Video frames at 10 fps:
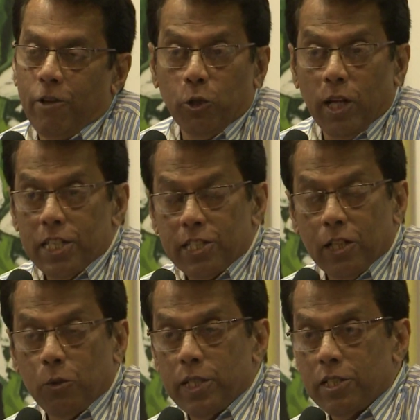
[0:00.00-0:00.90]
We could answer
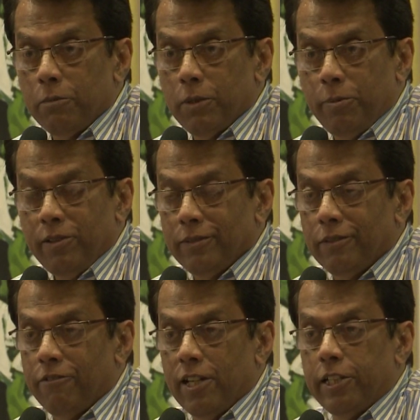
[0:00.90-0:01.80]
the question paper.
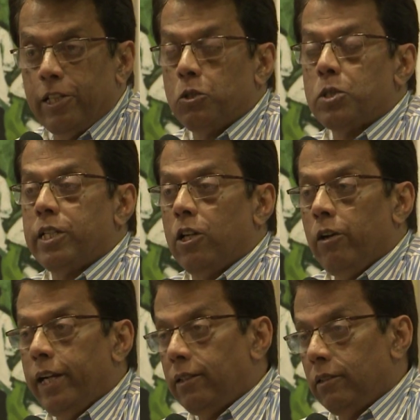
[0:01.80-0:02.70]
Father De Cruz said, all
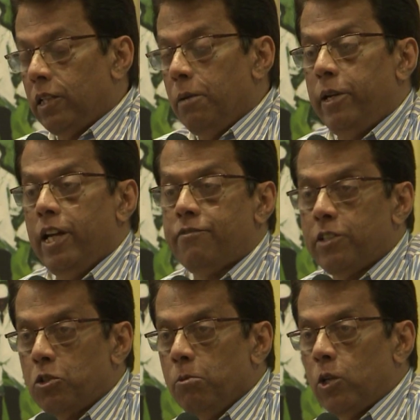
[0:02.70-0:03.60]
right, come day
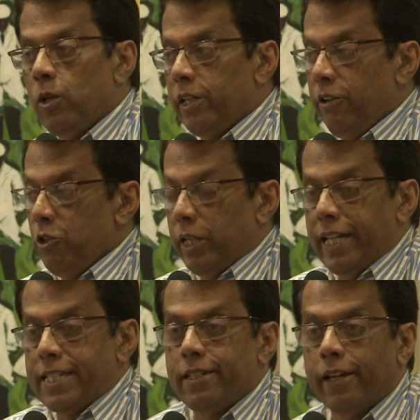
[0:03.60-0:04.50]
after tomorrow, I'll give you a
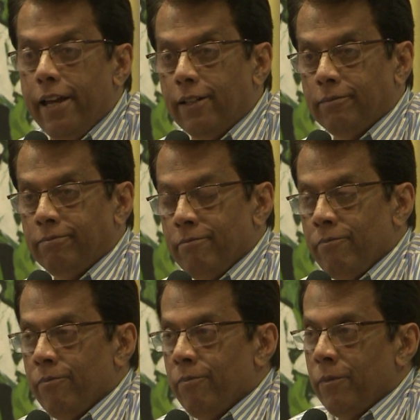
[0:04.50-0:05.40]
test again.
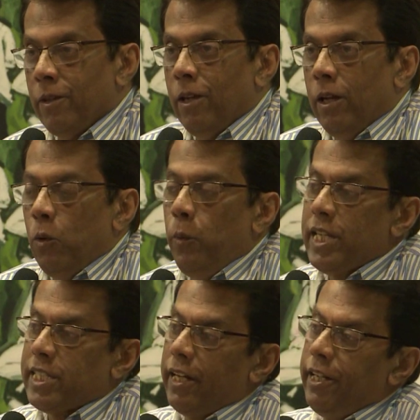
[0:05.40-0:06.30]

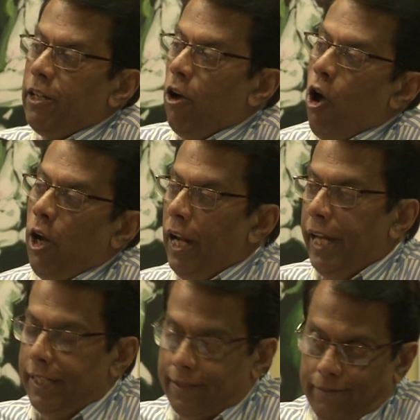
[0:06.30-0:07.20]
We studied all
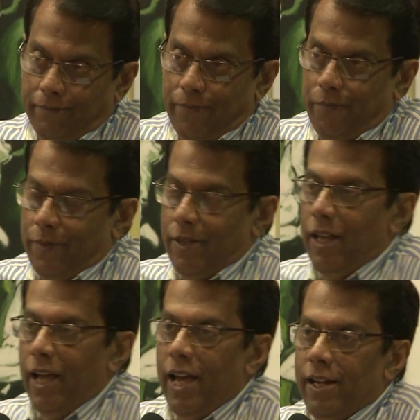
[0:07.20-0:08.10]
night.
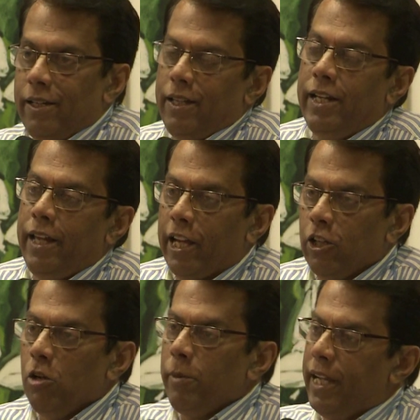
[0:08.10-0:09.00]
And in
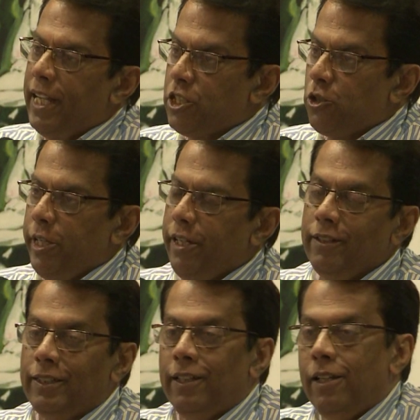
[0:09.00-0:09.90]
economic history,